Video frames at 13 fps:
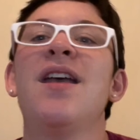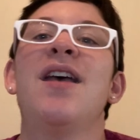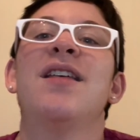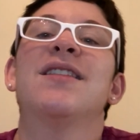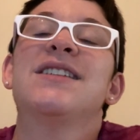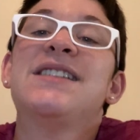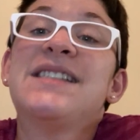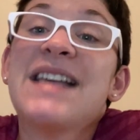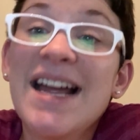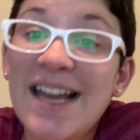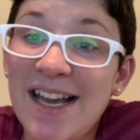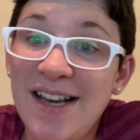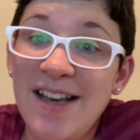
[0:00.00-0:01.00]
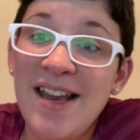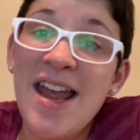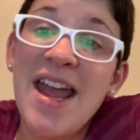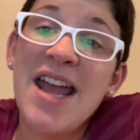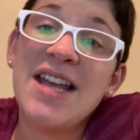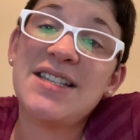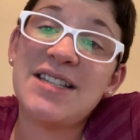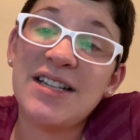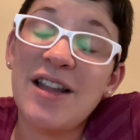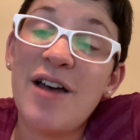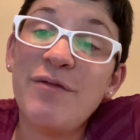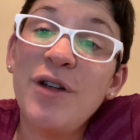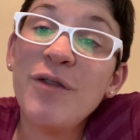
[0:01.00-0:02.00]
The second is to
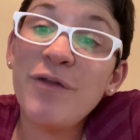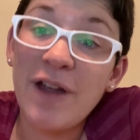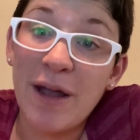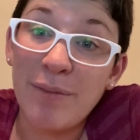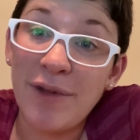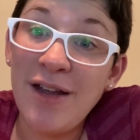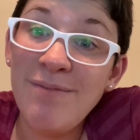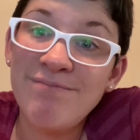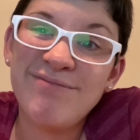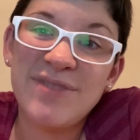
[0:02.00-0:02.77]
love your family,